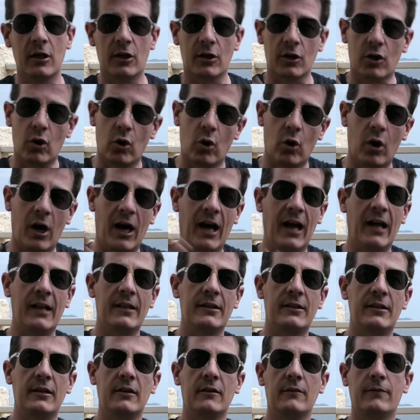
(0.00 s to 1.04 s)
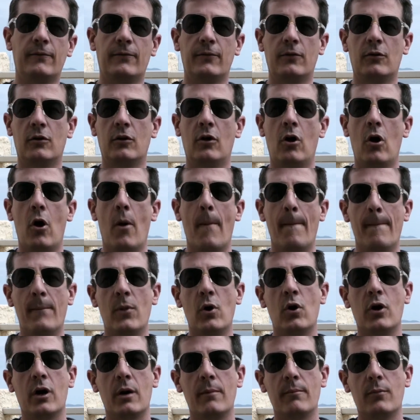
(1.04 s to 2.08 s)
go hunting for
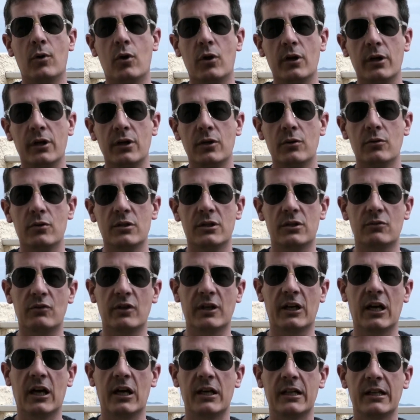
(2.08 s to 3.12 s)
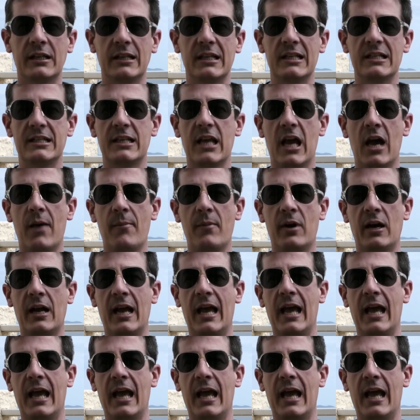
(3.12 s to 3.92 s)
more and more news regarding this camera,